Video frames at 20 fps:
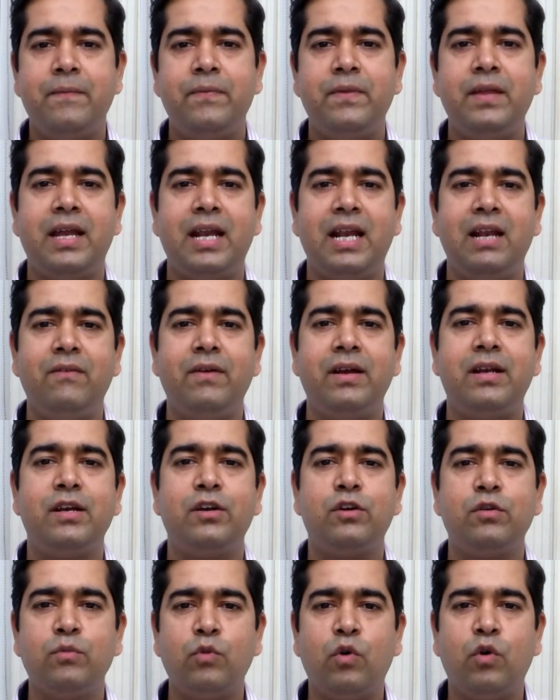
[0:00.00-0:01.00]
They are
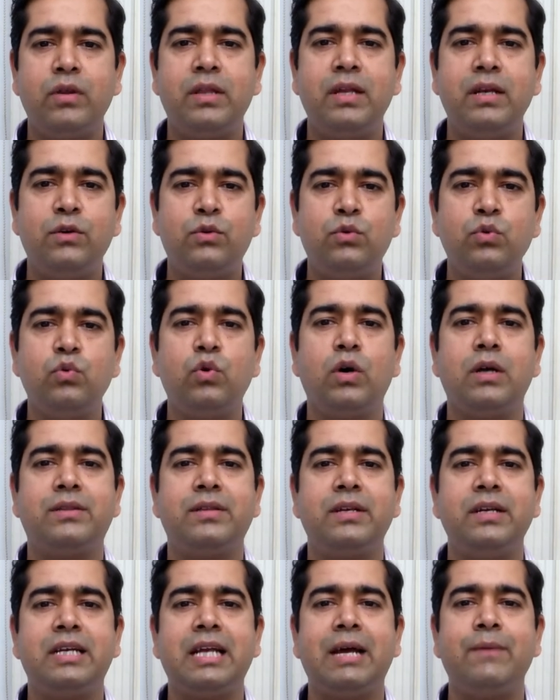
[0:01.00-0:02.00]
elevated to more than 2 or
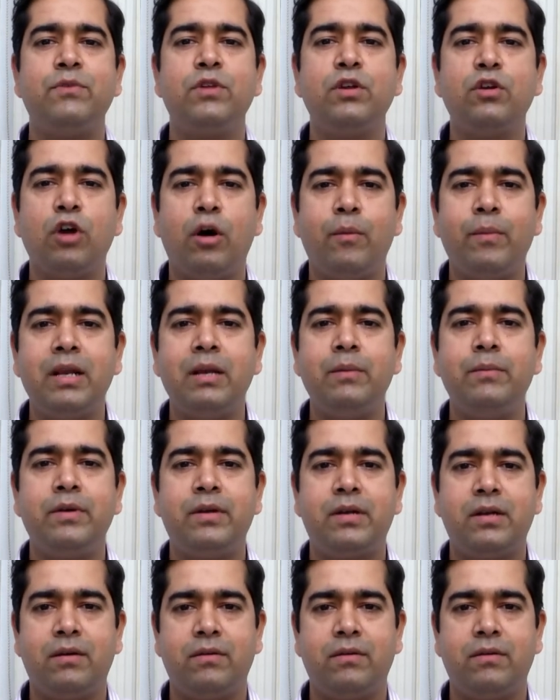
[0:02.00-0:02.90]
3 times the normal limit.